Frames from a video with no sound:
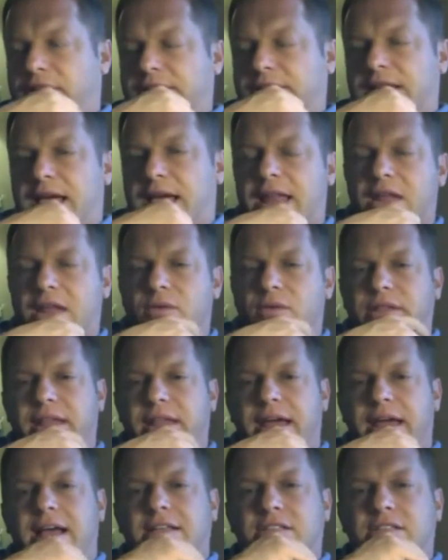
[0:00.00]
that anyone that
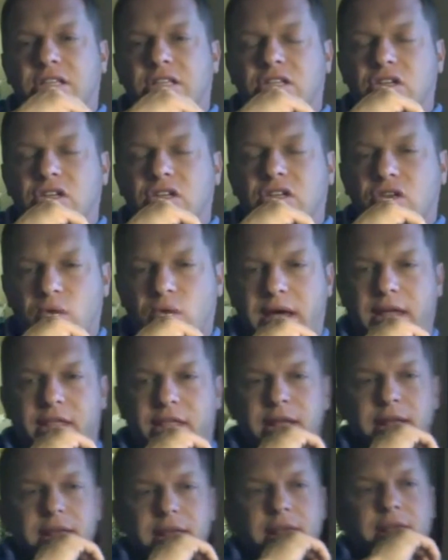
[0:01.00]
has to do
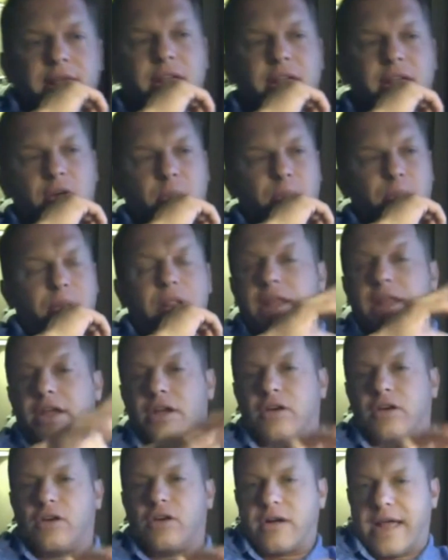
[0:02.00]
with,
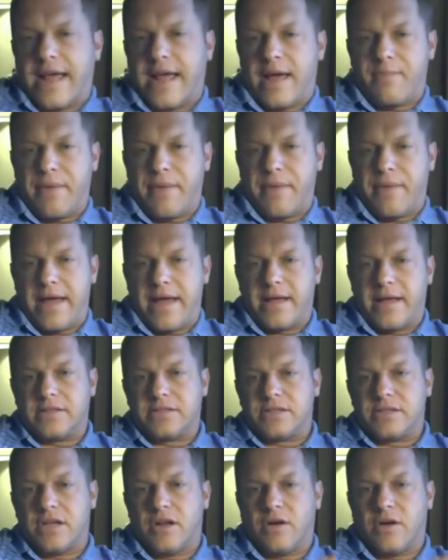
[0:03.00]
political
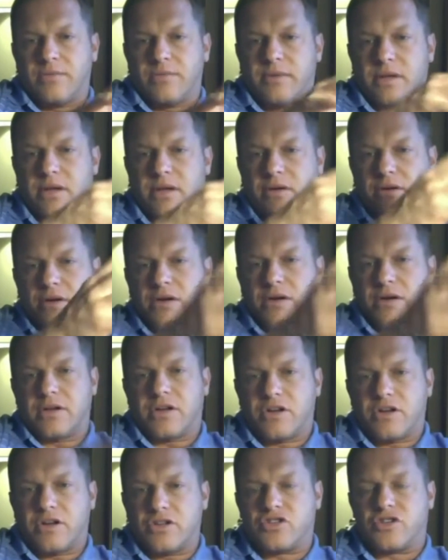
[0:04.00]
campaigns,
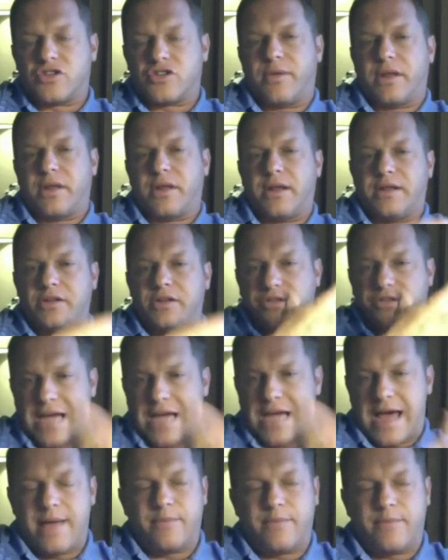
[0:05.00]
contributing your
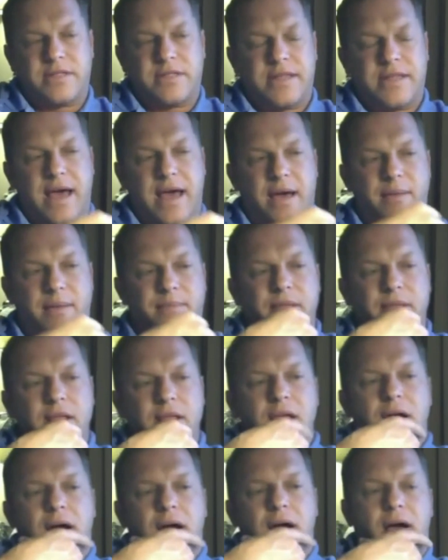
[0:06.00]
time to them,
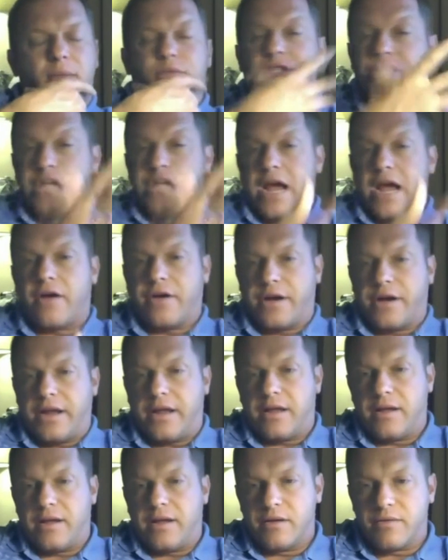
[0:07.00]

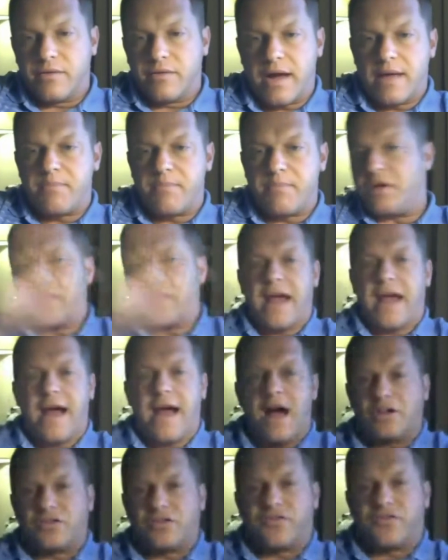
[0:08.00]
charity, right, building a
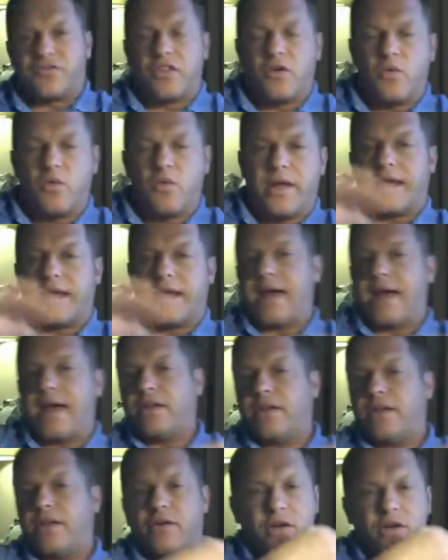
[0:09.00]
house for the
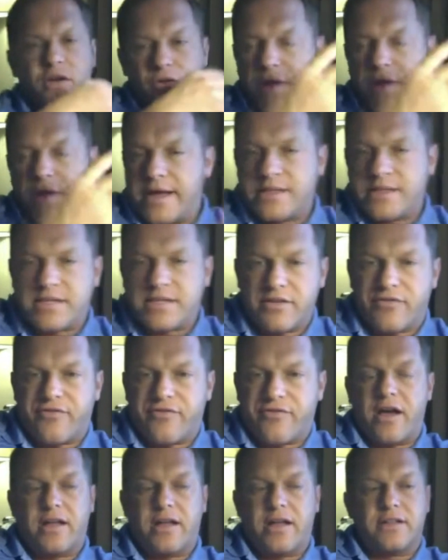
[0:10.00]
weekend or raising
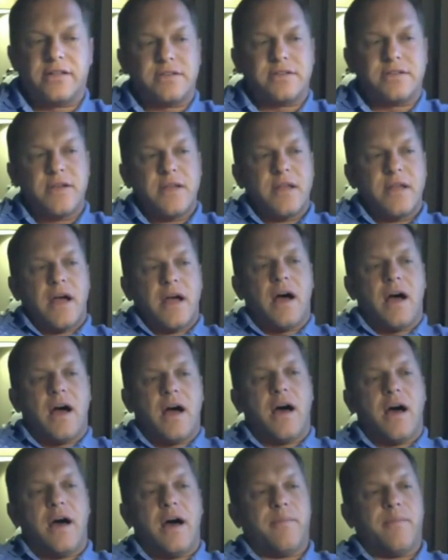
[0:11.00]
funds,
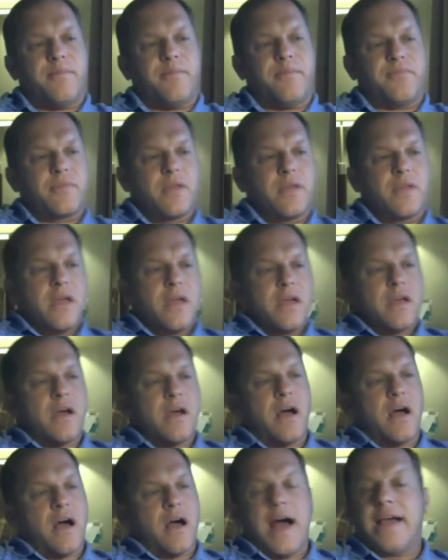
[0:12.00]

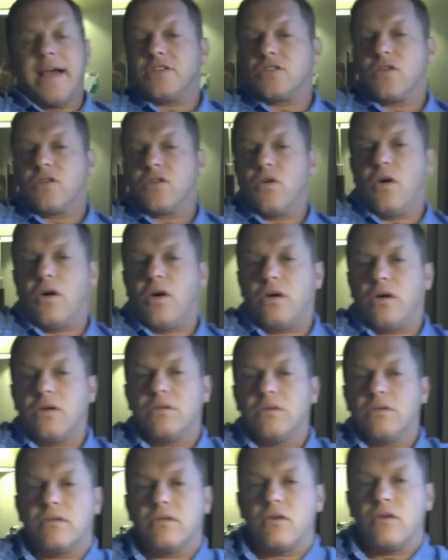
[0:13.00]
high school
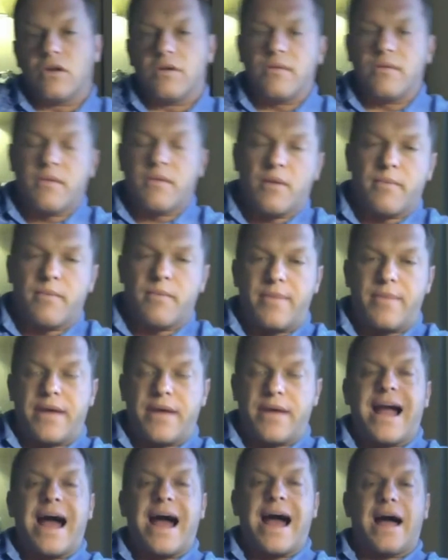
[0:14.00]
or maybe
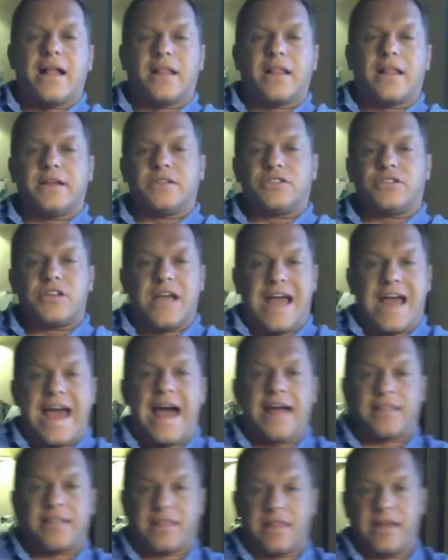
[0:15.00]
college
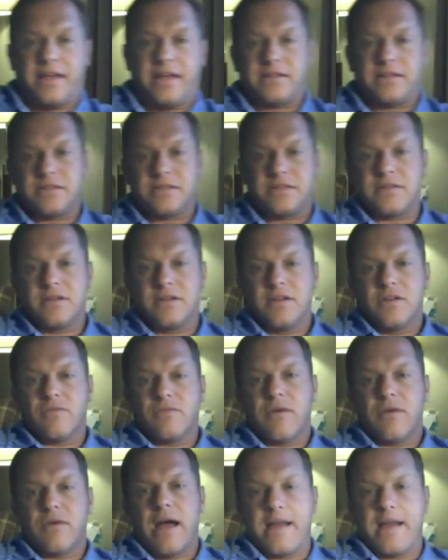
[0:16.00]
athletes,
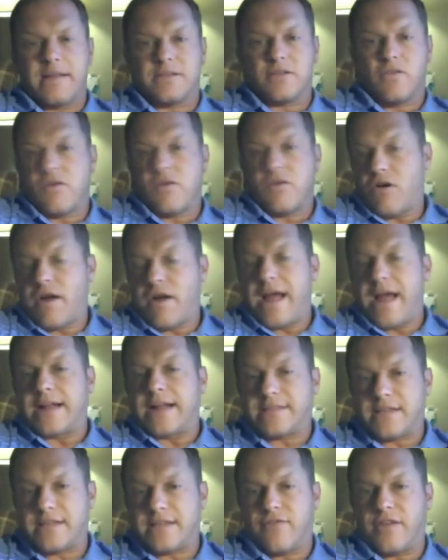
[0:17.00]
right, or
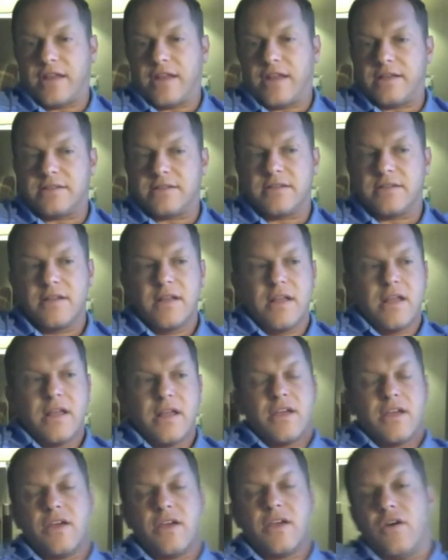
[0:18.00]
activities.
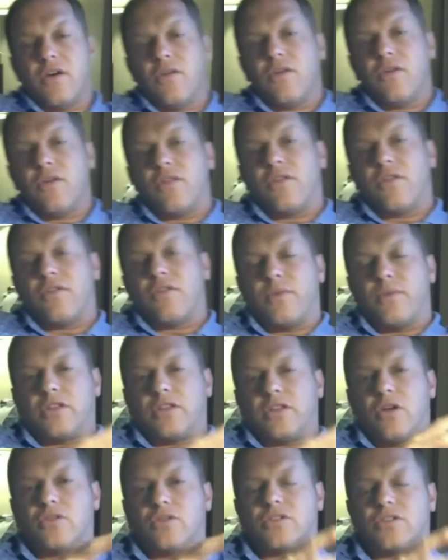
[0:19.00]
What
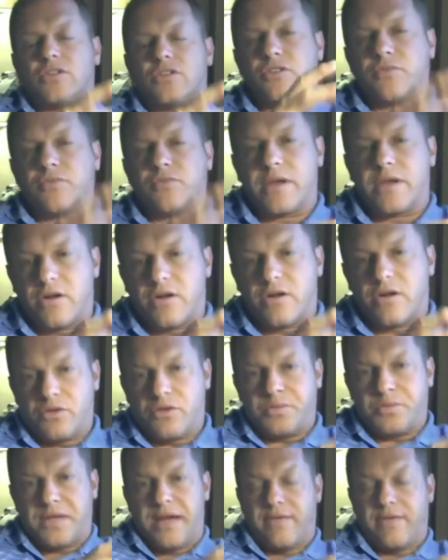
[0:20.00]
those three
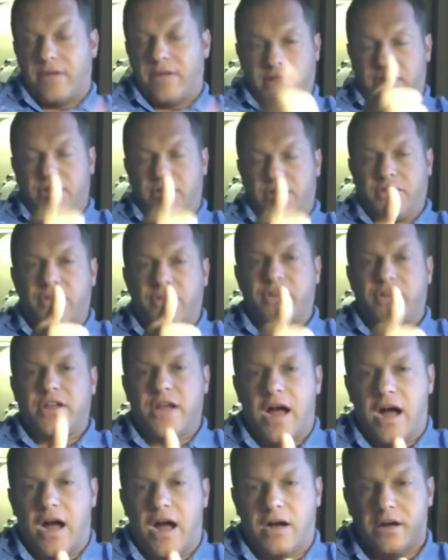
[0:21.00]
groups have, they're
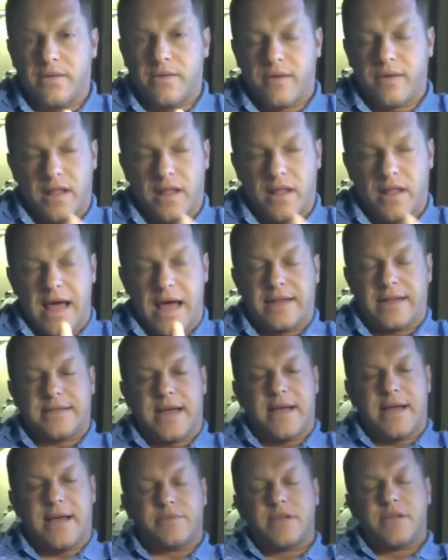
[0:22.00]
young a lot of
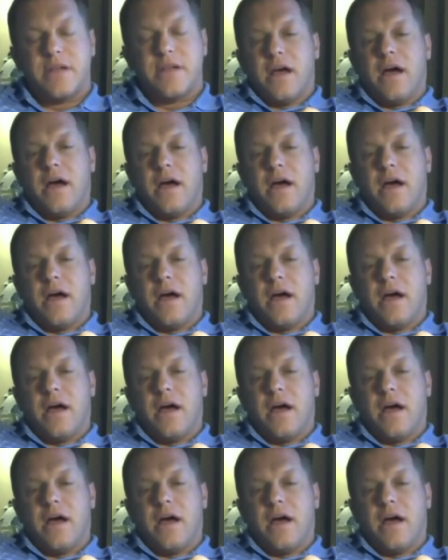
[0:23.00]
times.